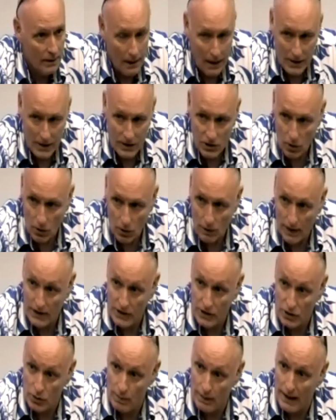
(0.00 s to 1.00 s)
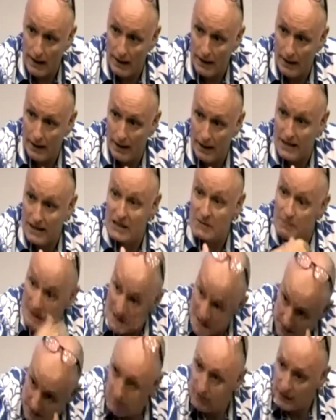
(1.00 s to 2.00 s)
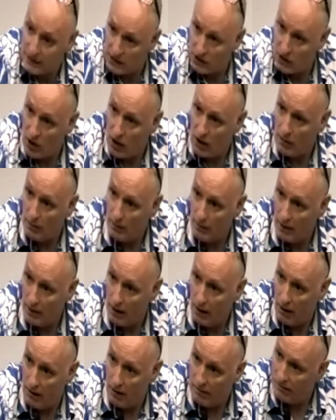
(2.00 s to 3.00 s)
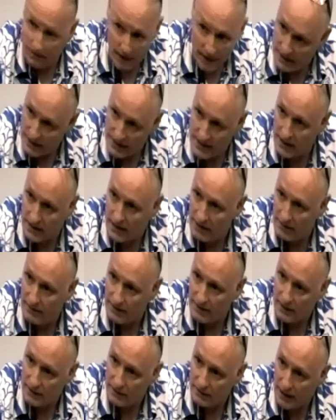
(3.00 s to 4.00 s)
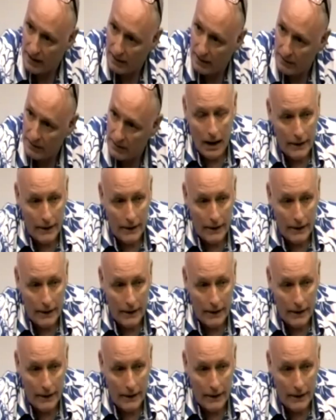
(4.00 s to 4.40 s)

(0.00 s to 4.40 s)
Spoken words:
And so it should be a specific time of very significant development.